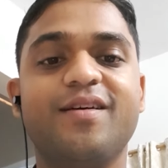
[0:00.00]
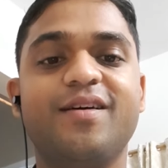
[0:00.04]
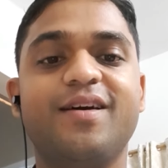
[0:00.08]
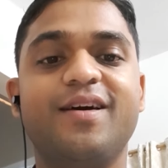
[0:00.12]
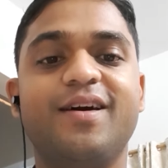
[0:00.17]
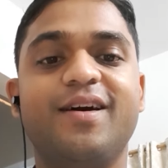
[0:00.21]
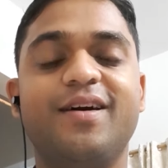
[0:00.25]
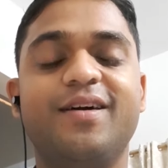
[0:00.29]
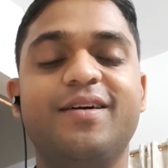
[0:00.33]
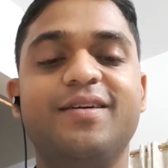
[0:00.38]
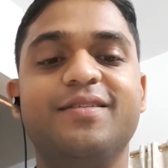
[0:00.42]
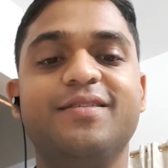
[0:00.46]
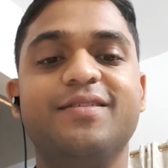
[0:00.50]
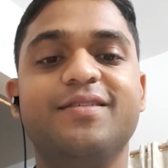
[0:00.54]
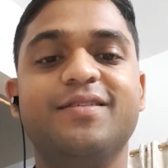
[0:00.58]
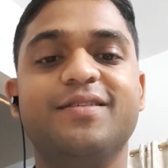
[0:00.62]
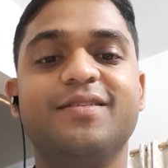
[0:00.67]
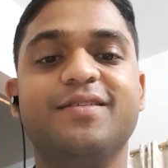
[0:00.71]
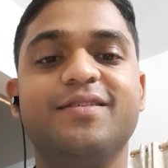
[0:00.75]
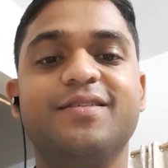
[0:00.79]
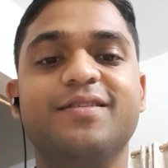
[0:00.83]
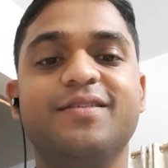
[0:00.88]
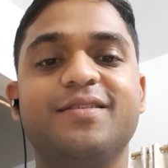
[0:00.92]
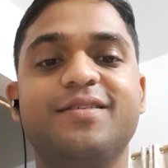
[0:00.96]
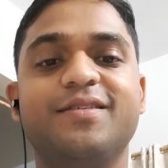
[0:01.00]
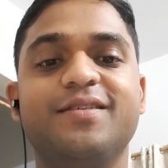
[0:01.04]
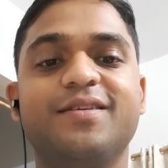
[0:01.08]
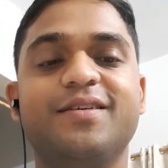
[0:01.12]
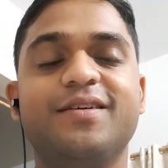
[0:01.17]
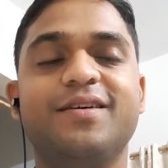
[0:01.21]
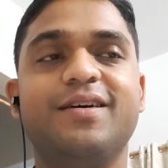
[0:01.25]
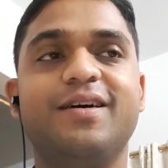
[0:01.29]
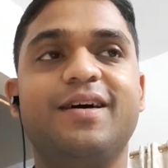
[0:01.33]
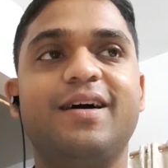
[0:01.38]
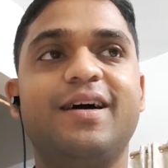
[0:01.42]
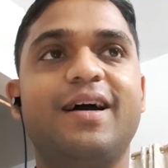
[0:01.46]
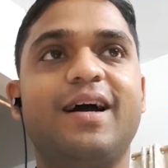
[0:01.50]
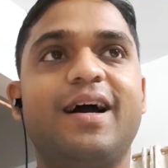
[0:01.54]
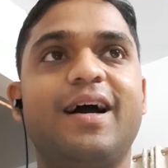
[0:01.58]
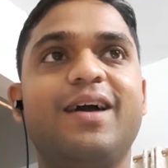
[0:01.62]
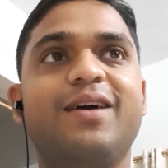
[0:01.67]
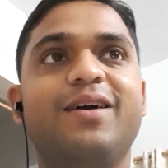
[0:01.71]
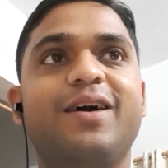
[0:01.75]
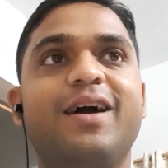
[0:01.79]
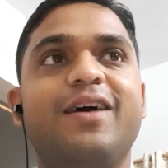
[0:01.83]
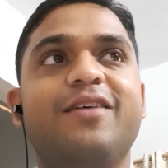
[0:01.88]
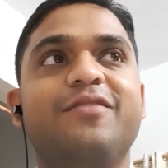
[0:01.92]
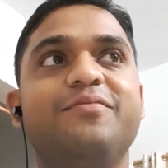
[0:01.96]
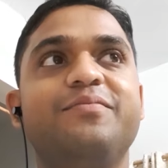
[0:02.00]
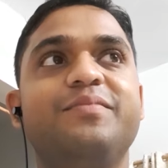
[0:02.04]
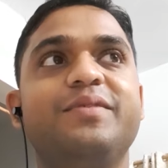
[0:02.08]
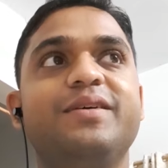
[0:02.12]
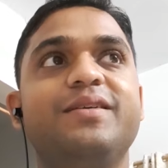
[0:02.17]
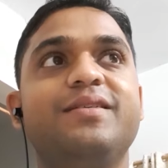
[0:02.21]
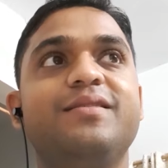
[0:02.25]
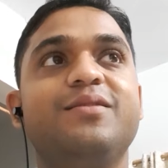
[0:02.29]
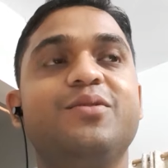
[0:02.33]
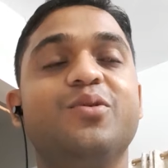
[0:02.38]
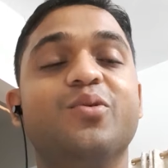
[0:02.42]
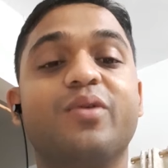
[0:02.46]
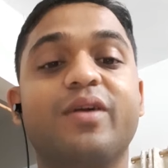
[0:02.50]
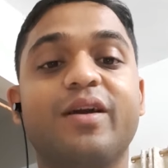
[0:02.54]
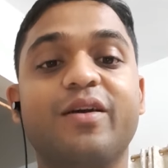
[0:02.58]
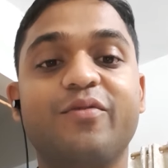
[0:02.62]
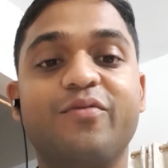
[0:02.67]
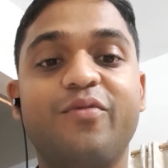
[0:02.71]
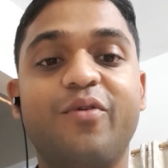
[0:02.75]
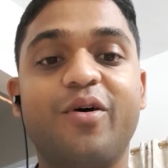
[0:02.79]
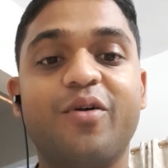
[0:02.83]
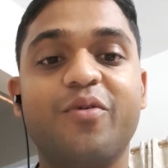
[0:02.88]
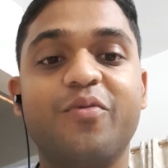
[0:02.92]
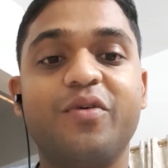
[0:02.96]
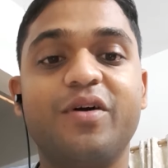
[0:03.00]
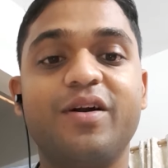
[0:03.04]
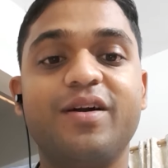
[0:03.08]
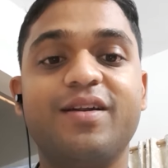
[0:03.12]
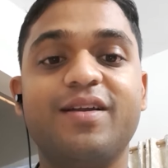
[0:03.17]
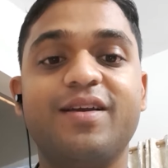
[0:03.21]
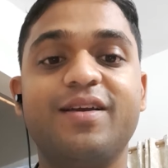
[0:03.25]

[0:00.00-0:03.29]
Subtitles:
And I have been looking forward